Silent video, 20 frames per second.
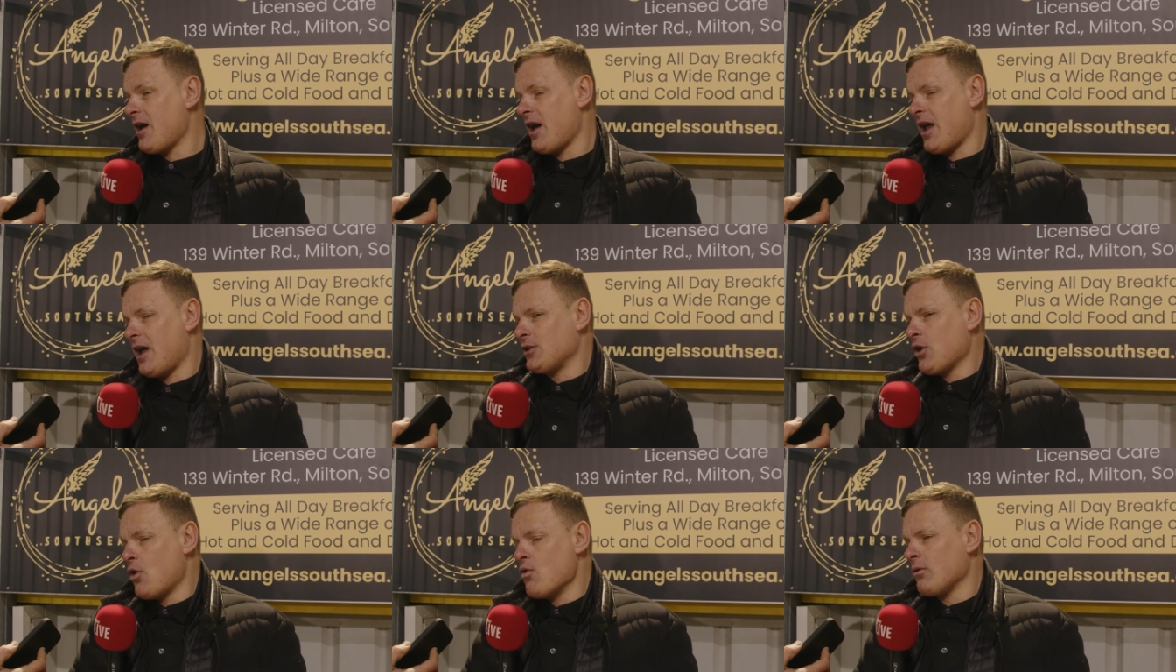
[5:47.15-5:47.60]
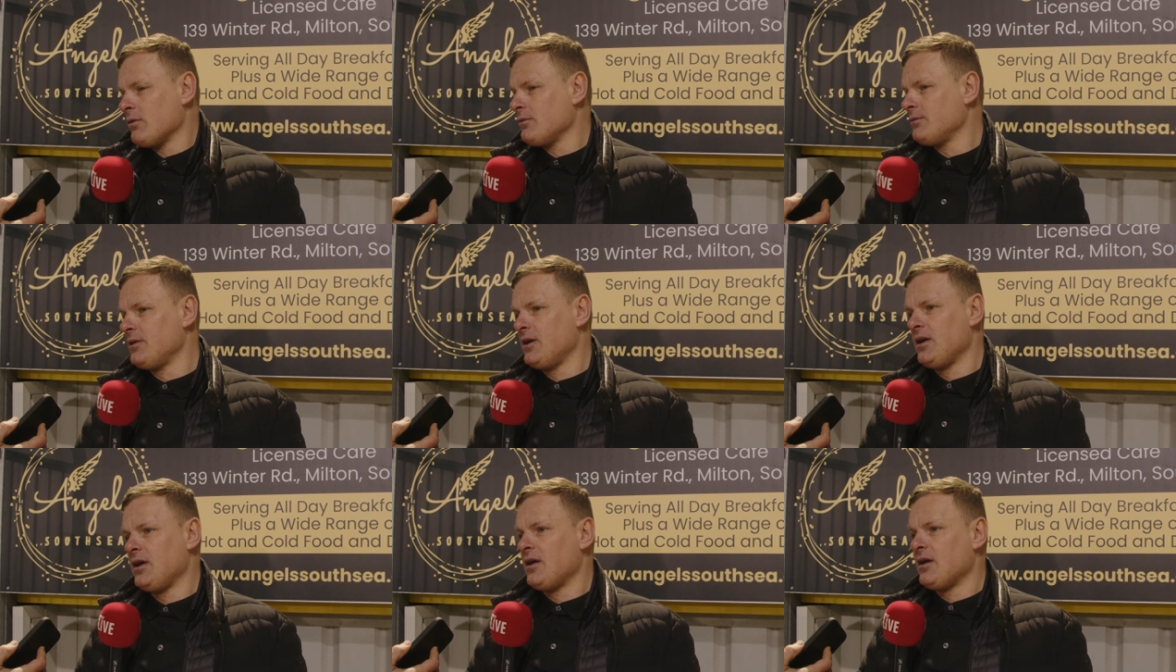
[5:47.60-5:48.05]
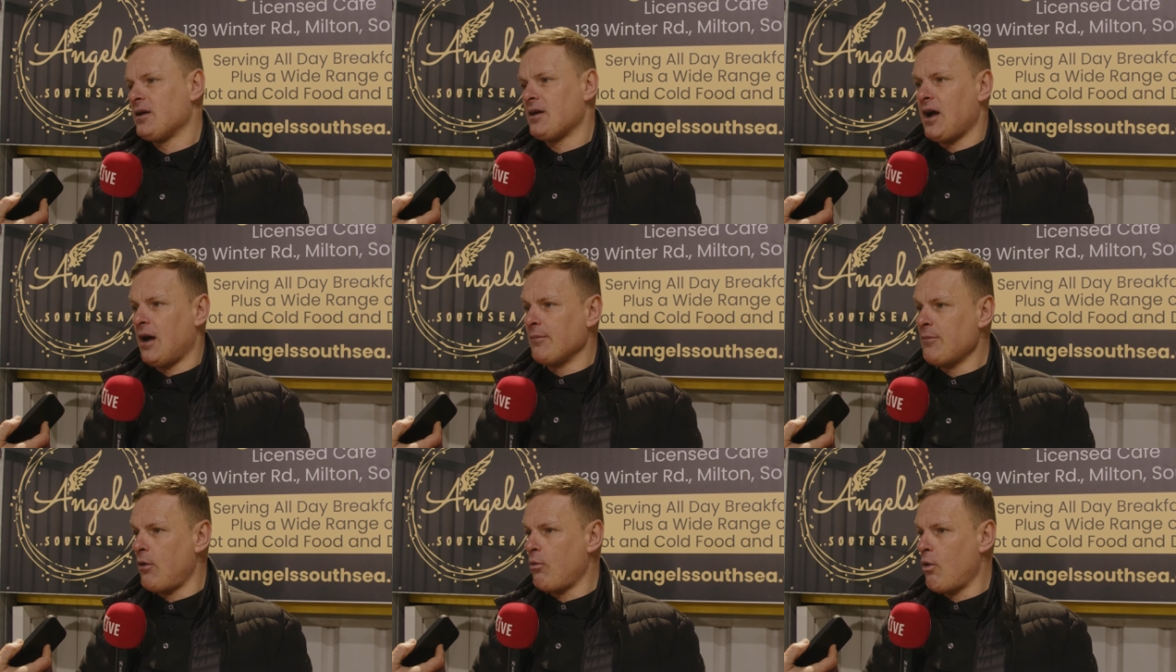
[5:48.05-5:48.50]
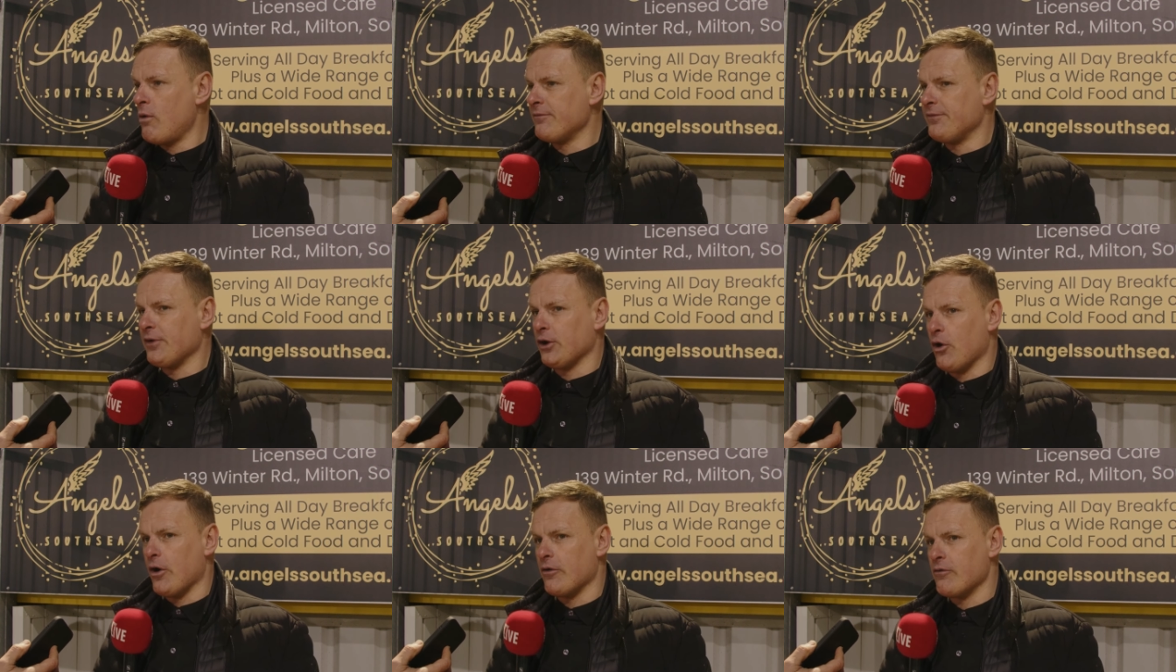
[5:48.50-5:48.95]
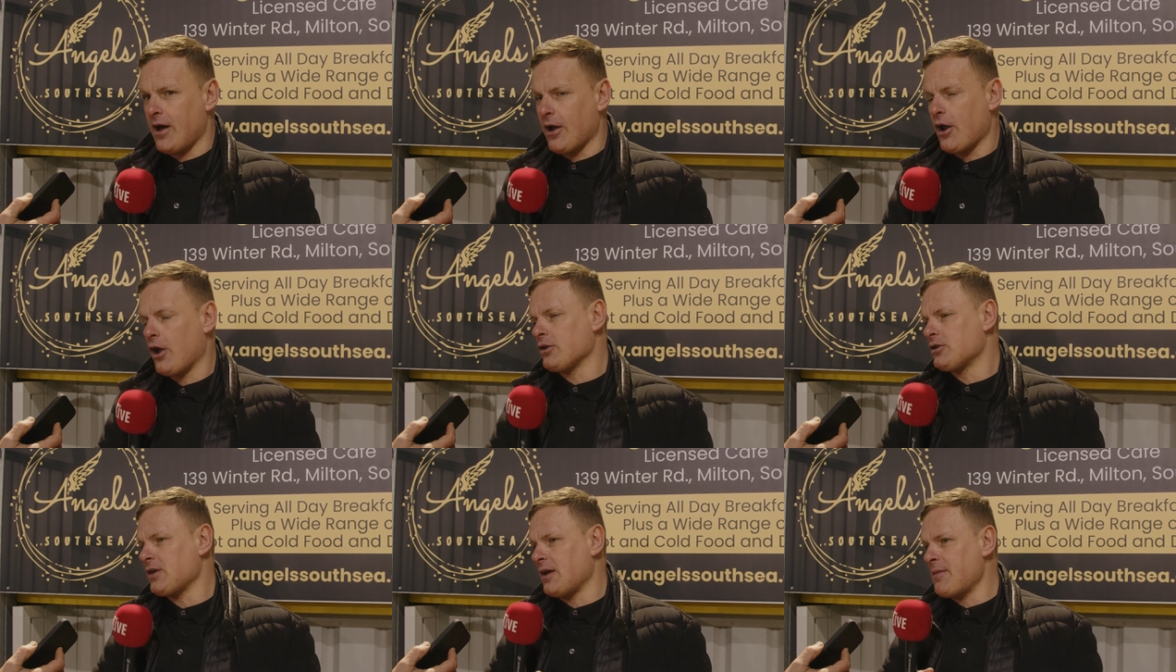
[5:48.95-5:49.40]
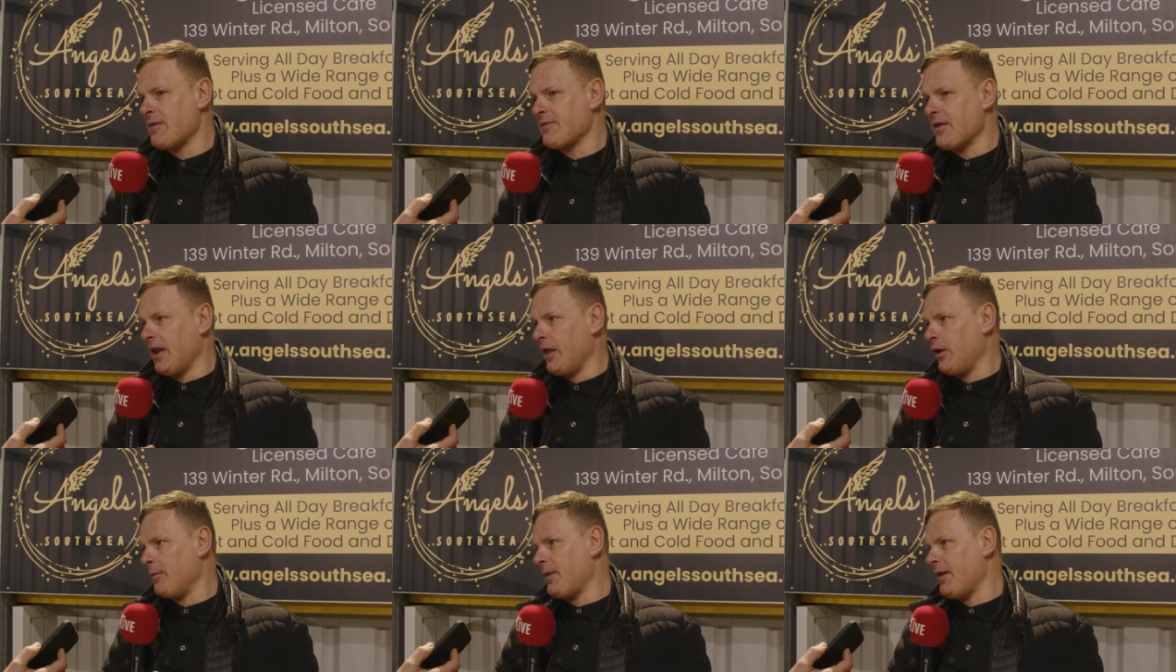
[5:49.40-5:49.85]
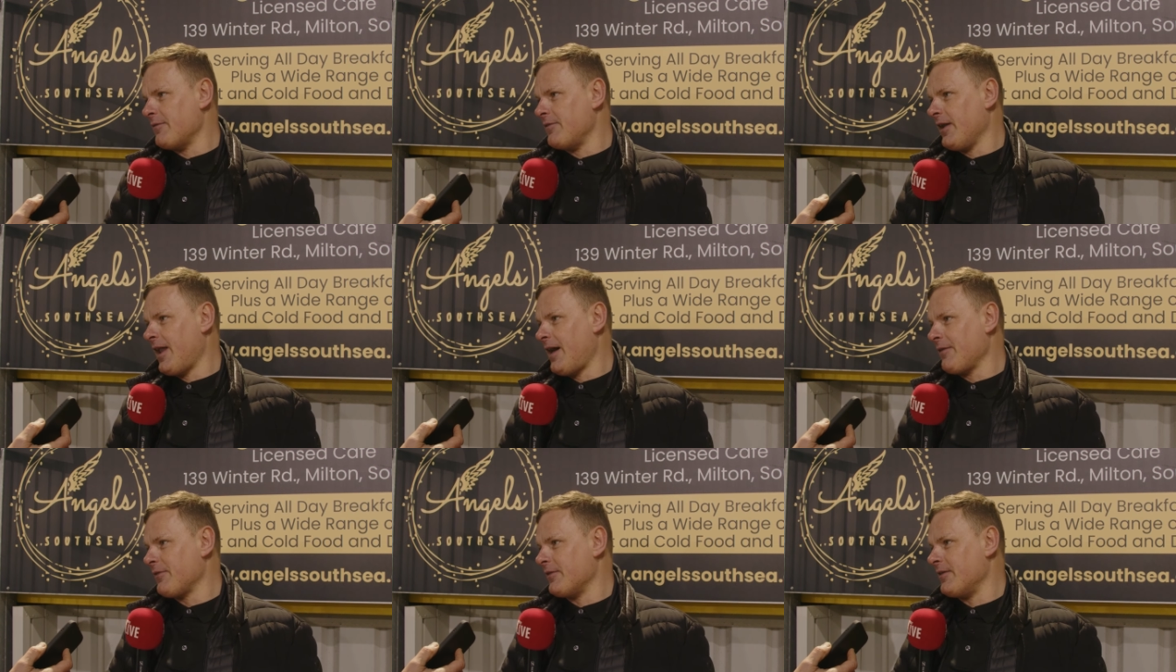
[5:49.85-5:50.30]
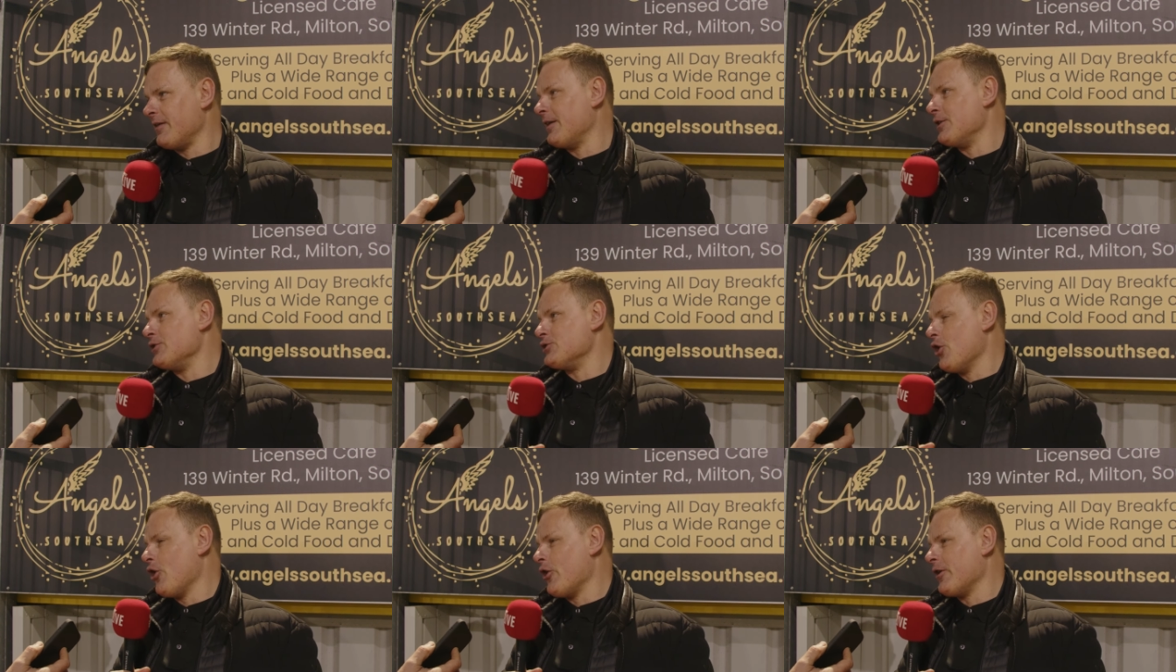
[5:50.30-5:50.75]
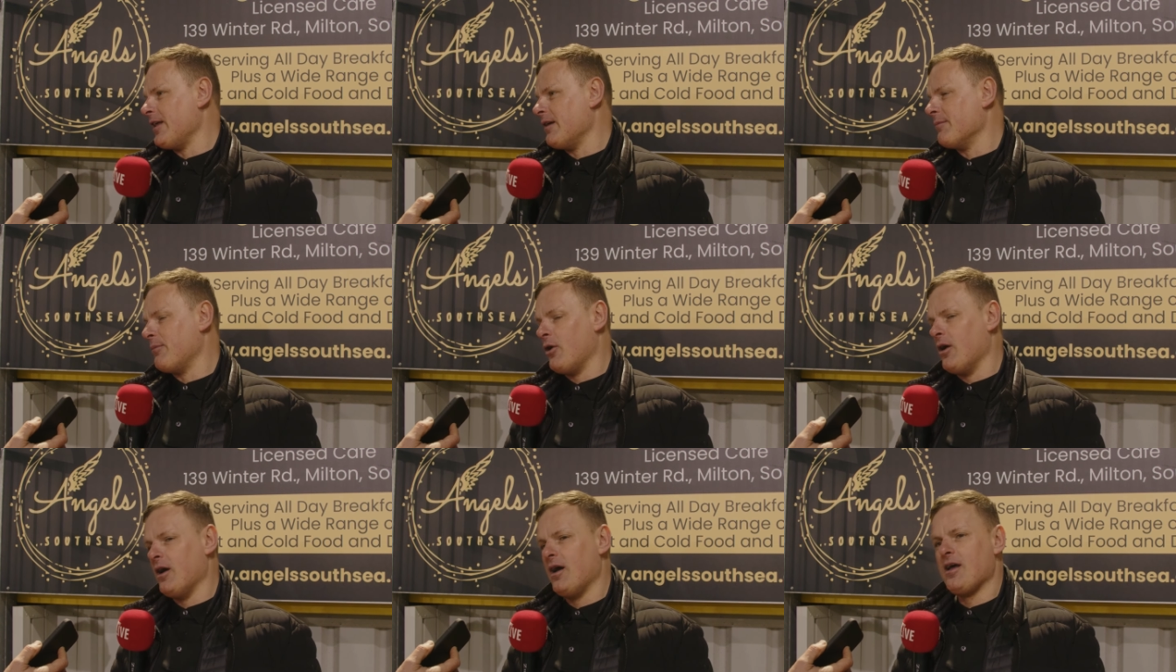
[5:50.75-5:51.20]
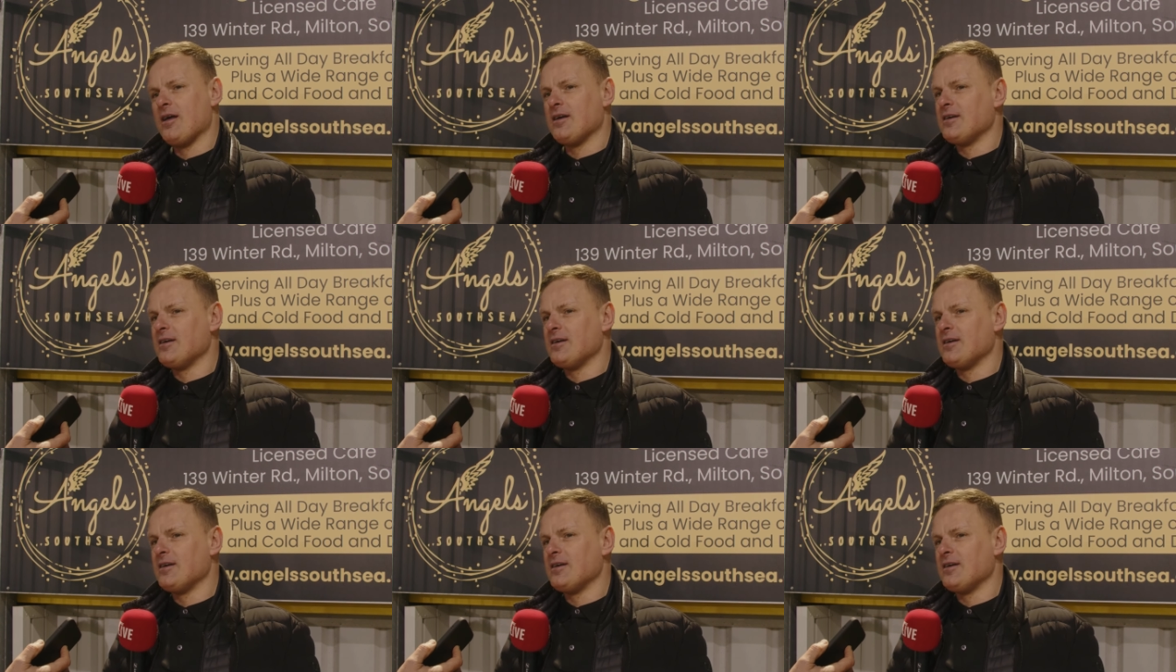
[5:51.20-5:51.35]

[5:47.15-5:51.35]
I don't, I'm not one for going out. I'm having a little bit of a laugh and I enjoyed it, but